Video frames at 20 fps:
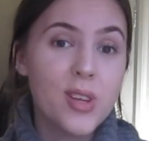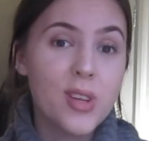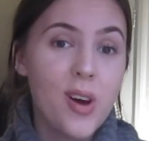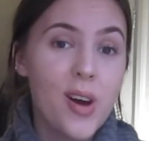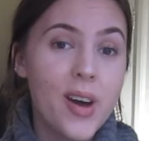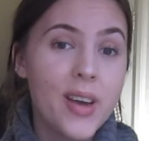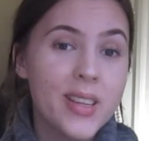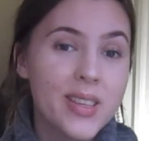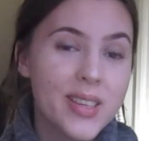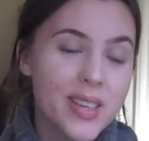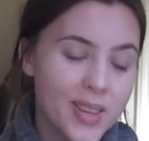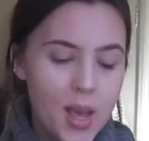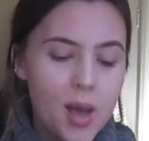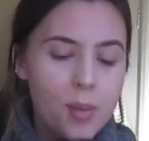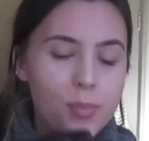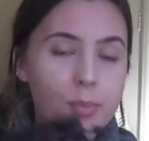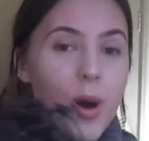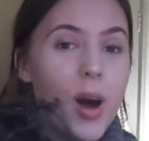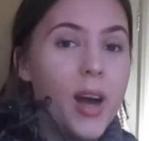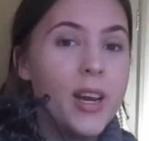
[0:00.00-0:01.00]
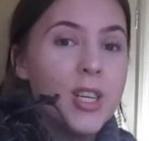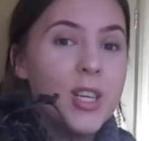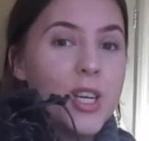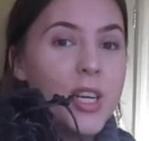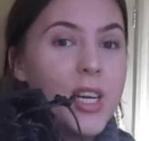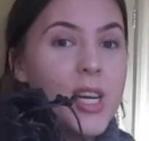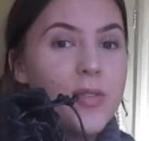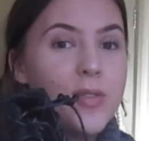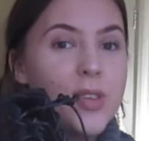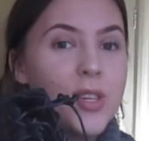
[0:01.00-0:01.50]
side. But I
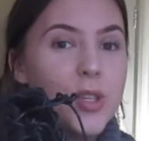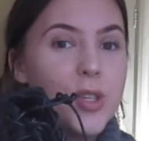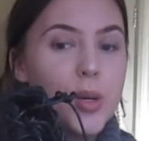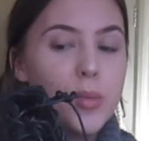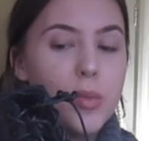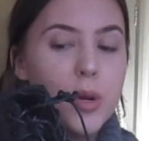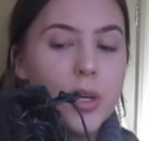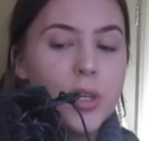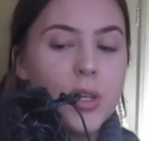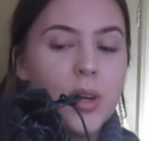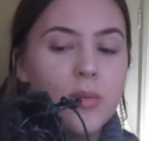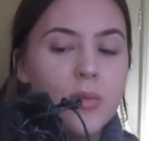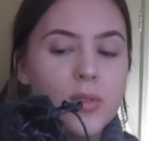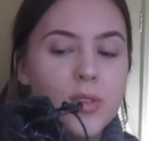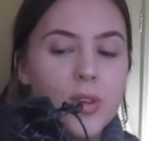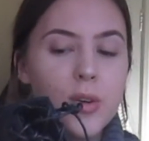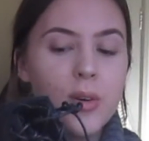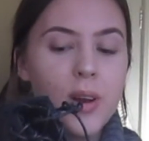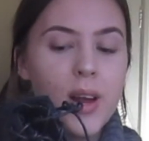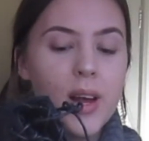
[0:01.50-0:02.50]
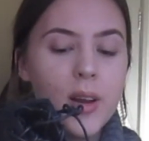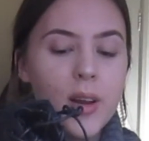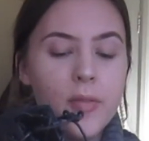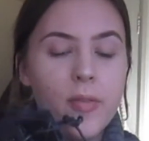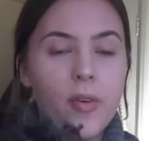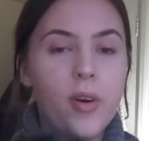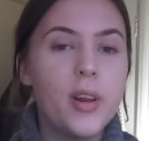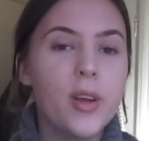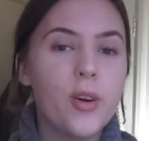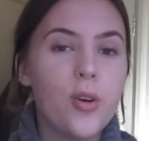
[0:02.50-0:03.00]
literally love these so much. I'm so glad I
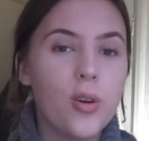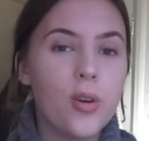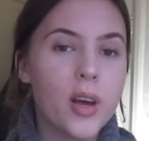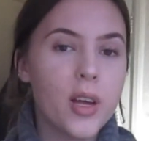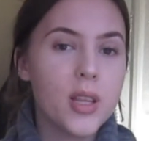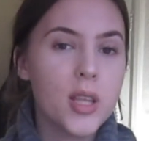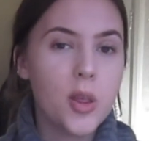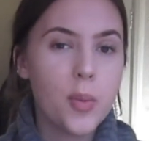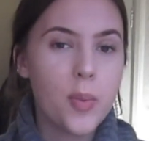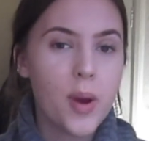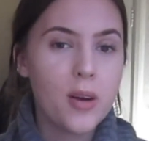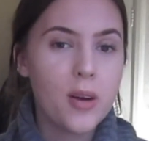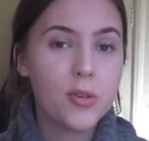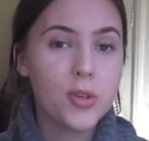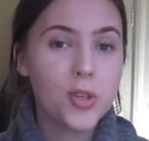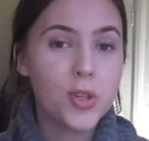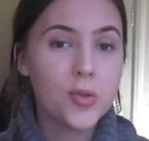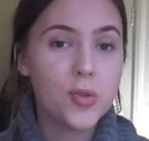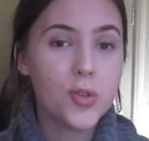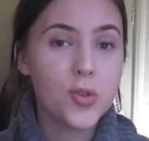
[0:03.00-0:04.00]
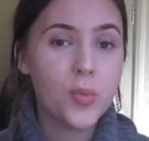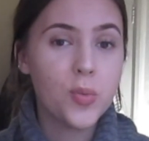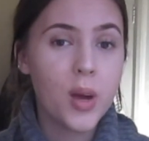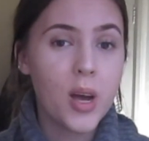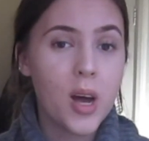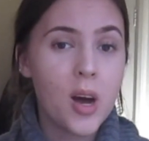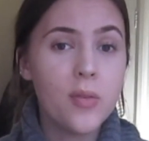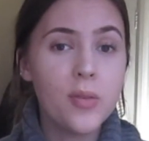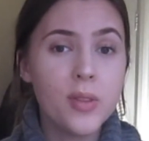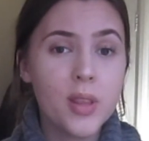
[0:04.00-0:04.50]
finally got like another pair of shoes to wear
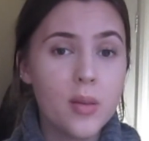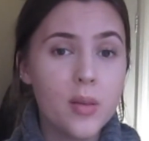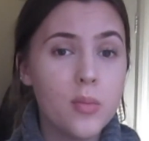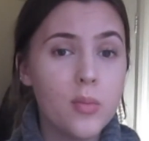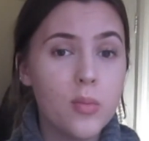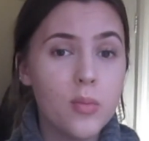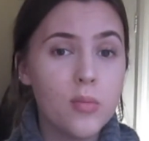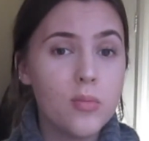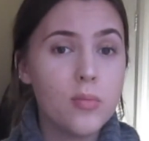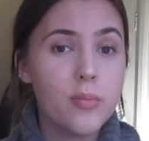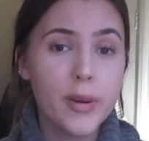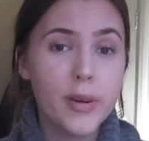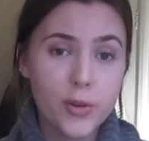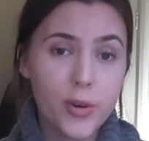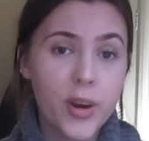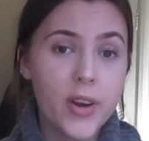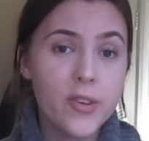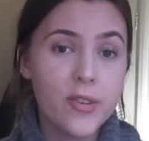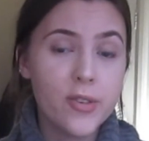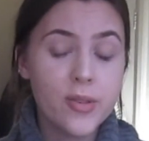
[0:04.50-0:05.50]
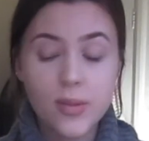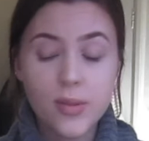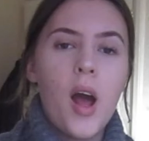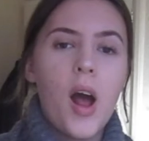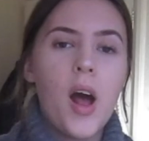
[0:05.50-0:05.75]
other than my trainers.